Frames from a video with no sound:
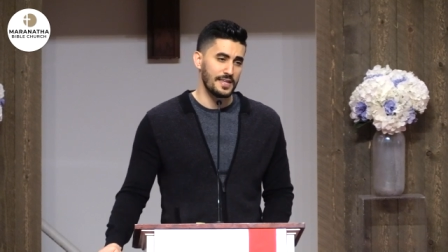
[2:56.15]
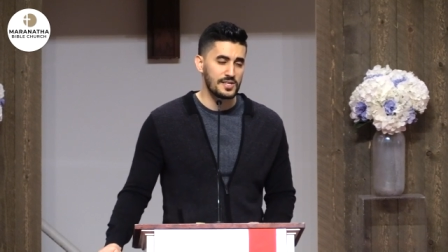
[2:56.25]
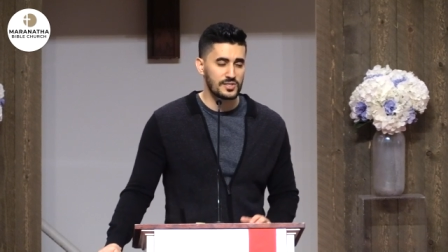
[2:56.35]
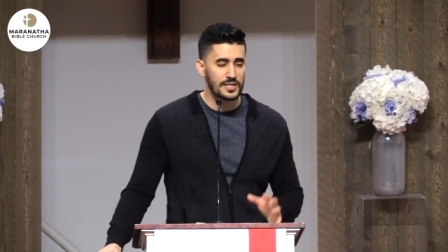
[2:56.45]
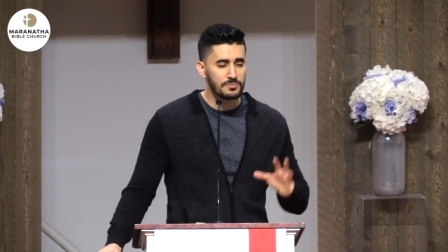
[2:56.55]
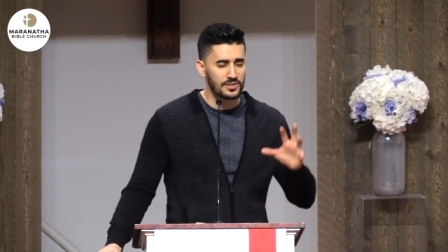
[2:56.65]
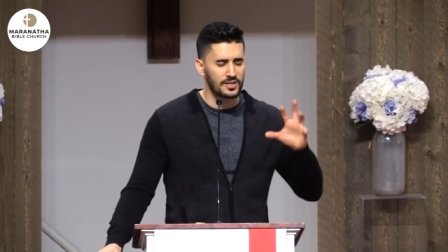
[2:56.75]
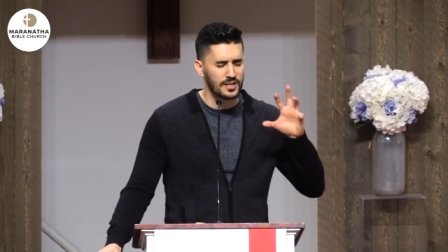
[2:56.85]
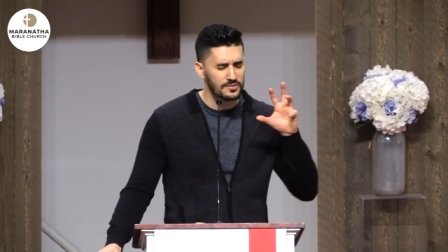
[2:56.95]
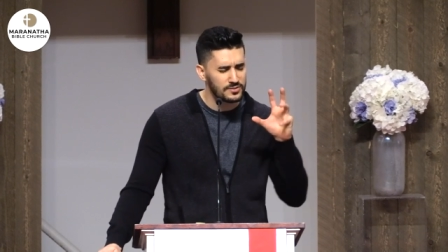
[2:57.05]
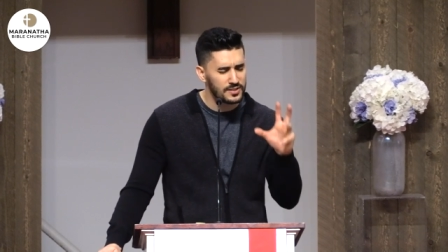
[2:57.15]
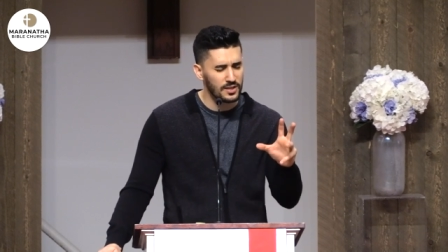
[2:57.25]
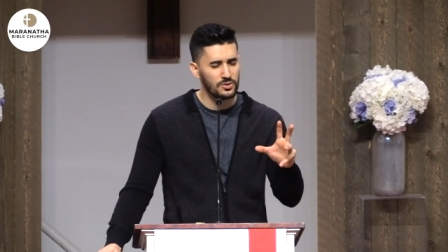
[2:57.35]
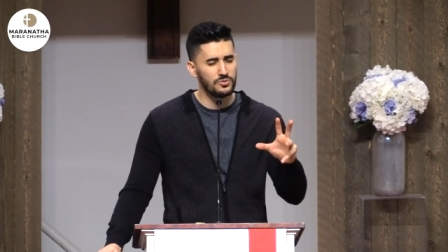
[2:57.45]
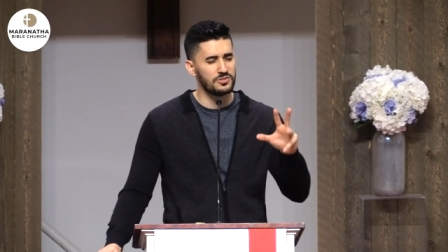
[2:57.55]
They seem to
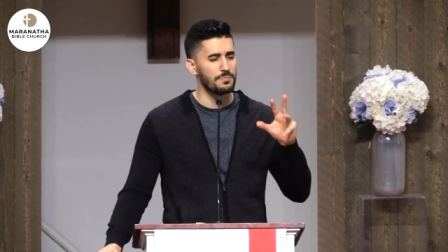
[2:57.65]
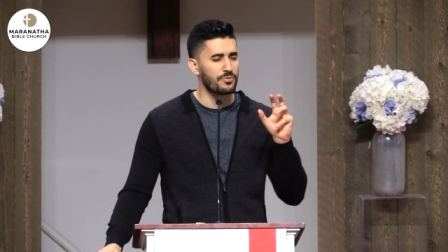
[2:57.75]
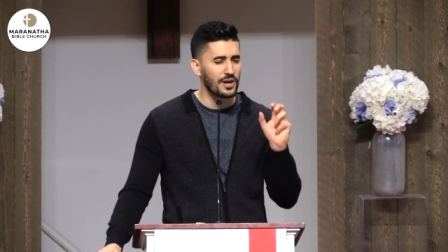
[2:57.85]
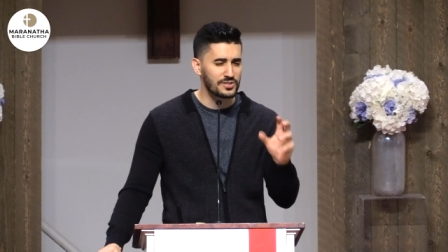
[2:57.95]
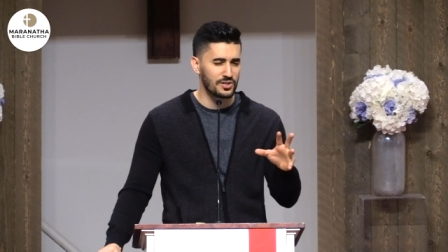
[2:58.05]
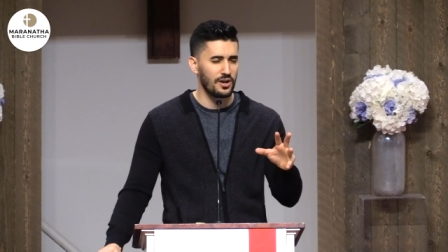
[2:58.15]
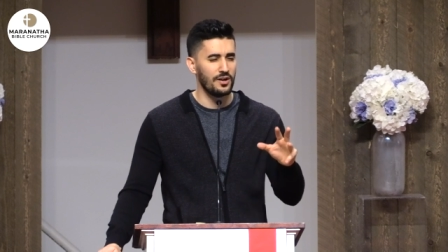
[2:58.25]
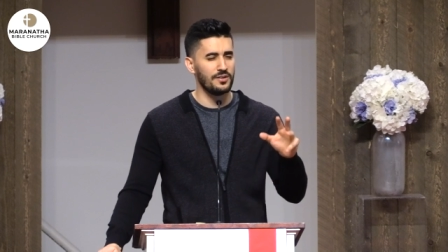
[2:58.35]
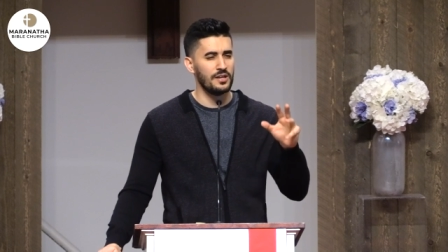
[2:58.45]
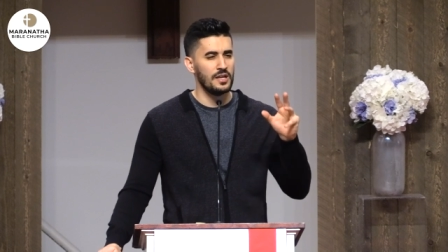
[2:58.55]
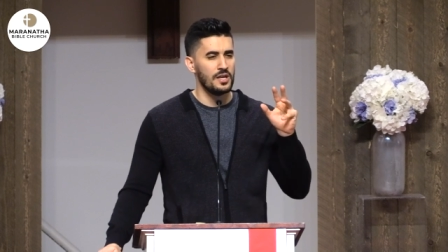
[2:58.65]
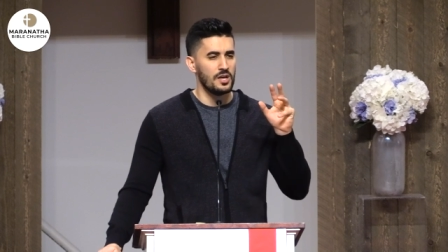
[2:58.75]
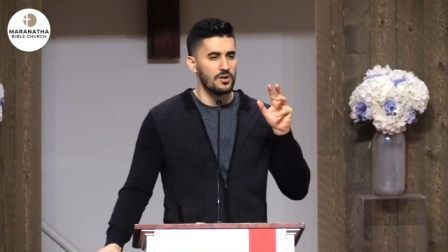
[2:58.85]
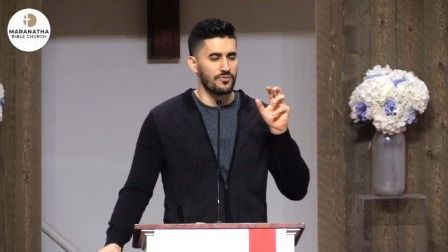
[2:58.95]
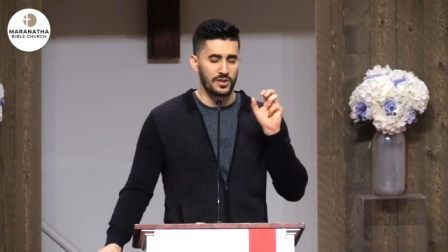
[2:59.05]
continue to press on
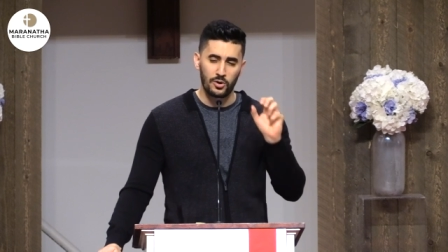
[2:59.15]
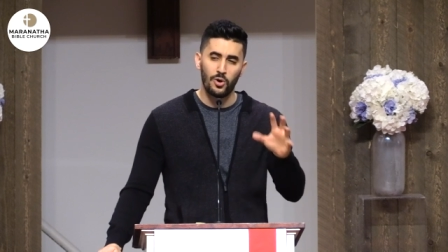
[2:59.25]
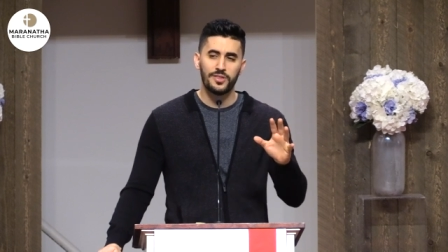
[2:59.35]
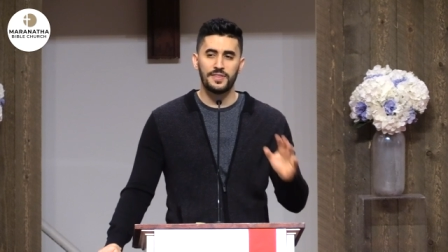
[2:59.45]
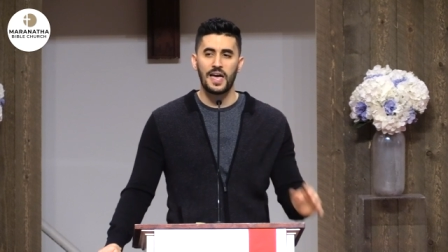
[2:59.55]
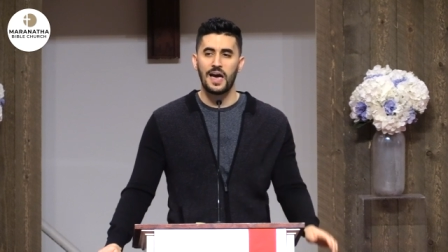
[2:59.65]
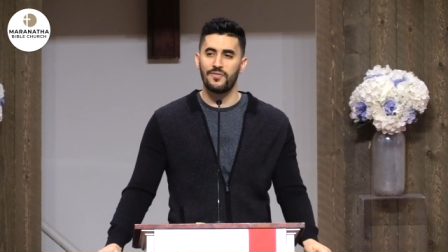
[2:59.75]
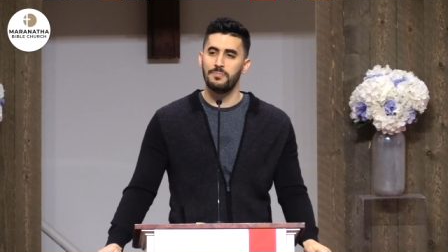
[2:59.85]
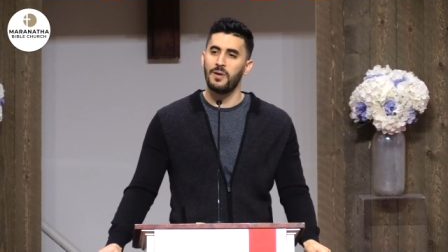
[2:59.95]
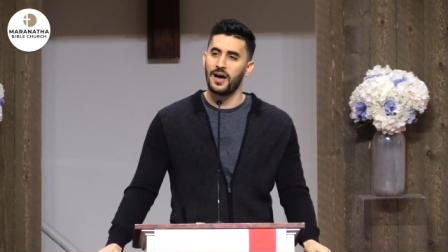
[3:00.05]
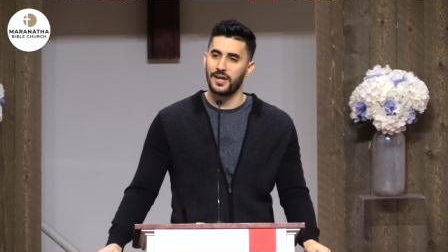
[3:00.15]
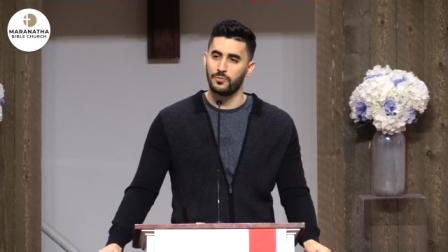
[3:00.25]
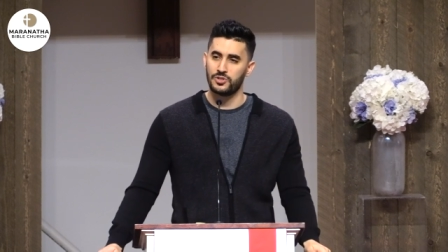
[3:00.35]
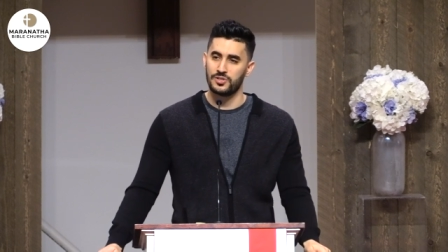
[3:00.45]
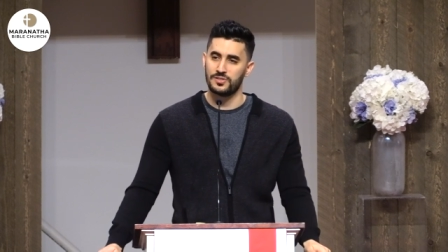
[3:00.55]
for the goal that they have in
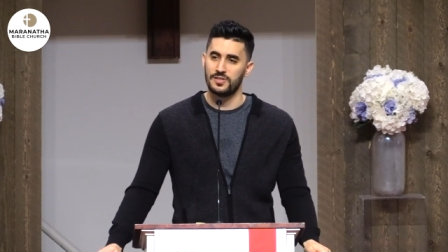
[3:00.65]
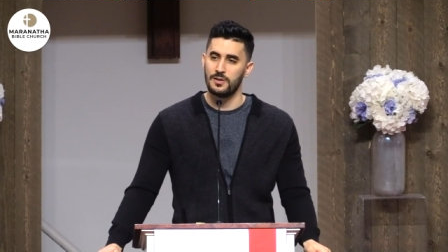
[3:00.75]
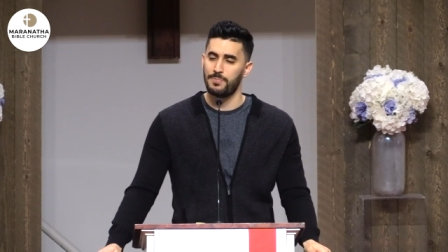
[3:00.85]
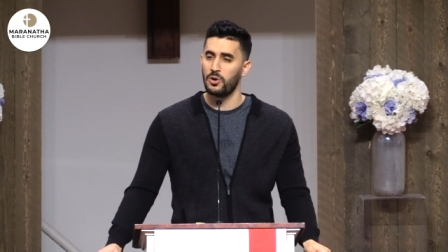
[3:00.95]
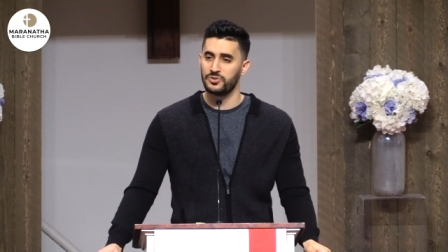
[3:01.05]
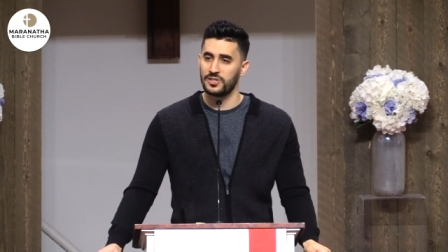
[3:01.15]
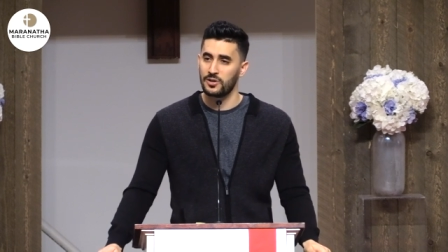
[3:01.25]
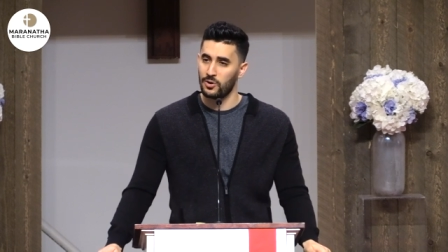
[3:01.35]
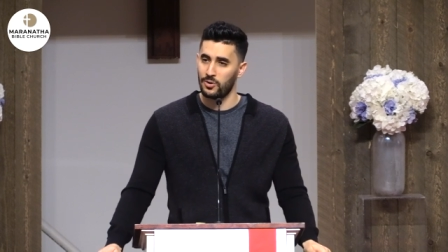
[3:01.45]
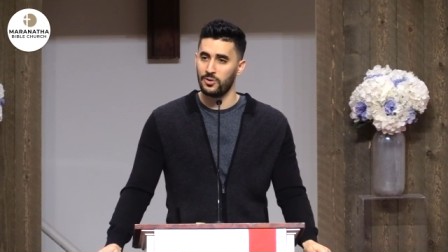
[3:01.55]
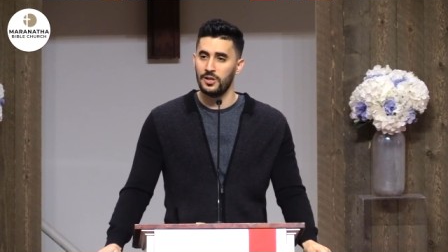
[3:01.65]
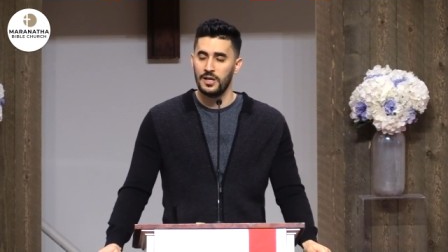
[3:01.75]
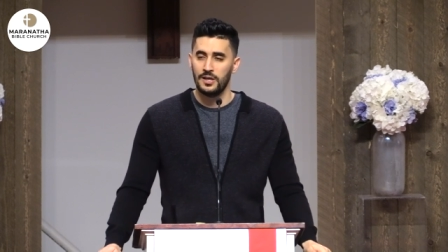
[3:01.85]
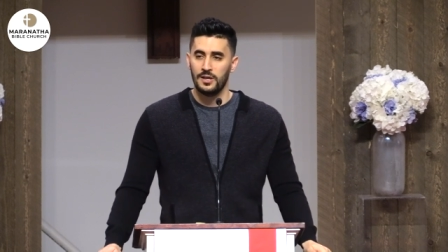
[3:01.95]
mind, which is the opposing goal